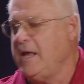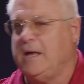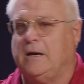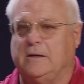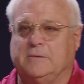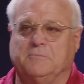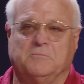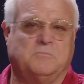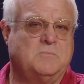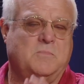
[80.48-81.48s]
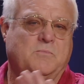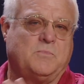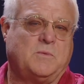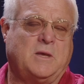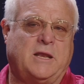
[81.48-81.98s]
Yeah.
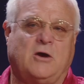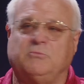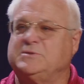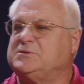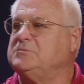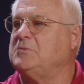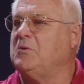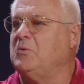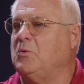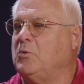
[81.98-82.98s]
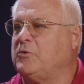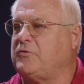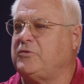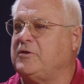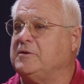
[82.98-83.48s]
It helps
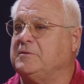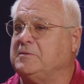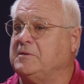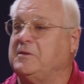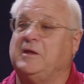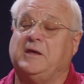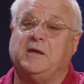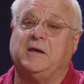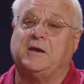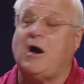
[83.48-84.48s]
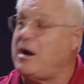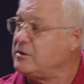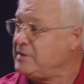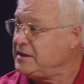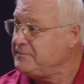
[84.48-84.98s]
with the economy,